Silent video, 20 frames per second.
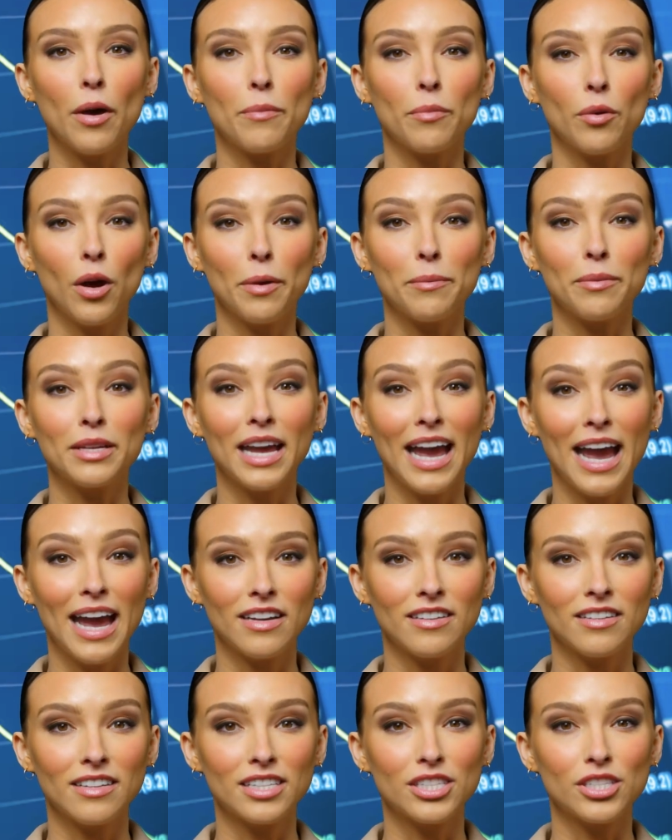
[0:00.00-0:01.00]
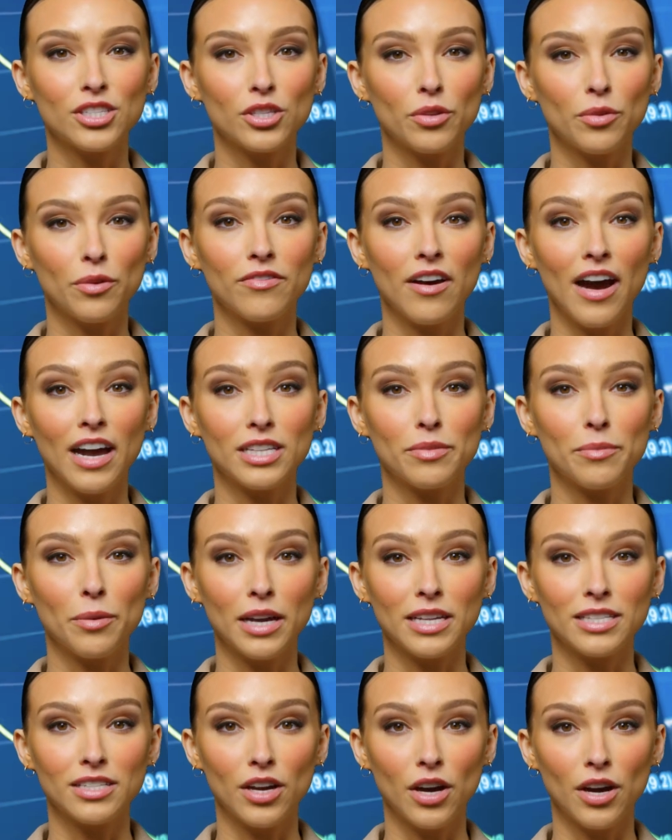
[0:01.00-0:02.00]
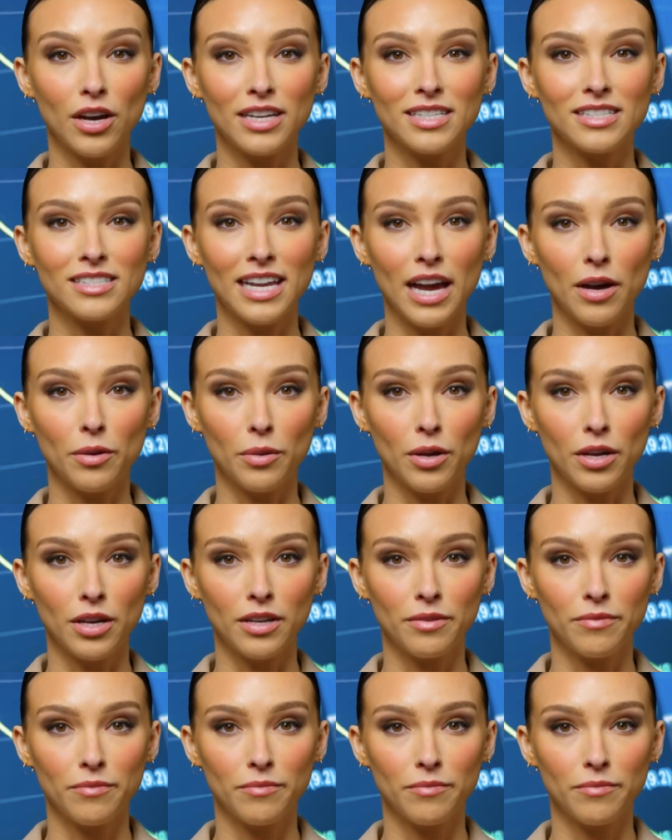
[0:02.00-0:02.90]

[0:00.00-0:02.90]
prompting analysts to revise price targets downward.